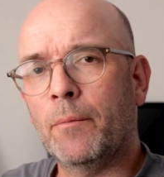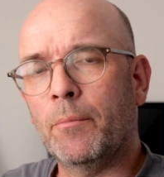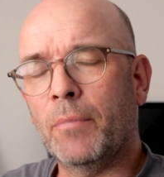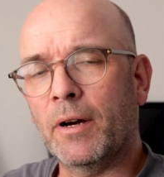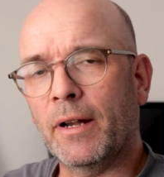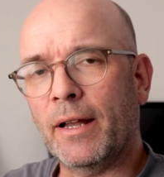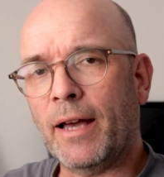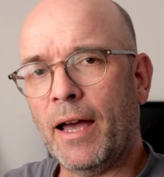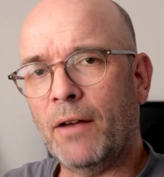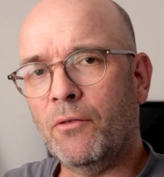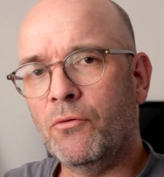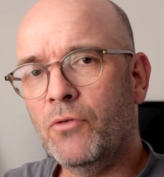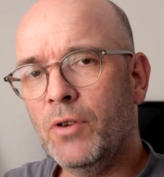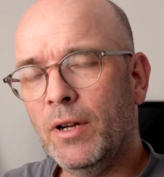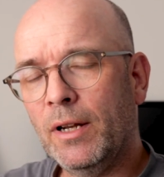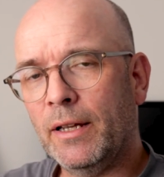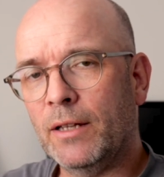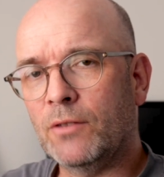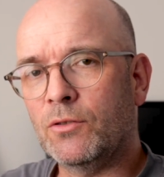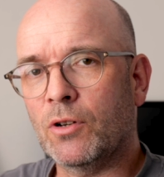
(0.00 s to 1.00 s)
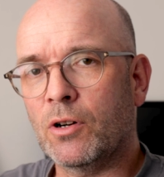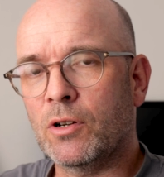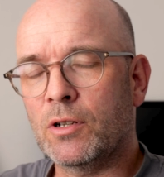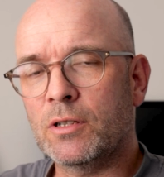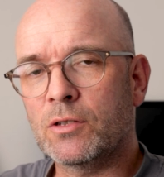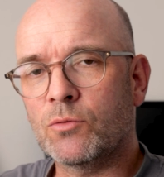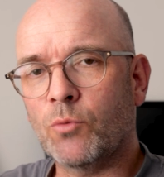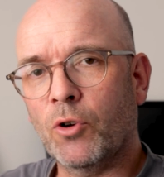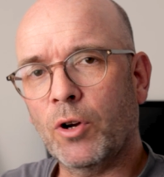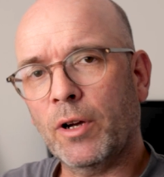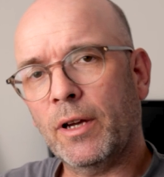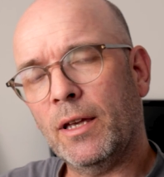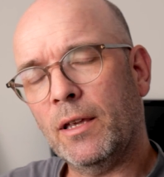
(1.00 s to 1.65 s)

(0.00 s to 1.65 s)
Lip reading: But I really enjoy his work.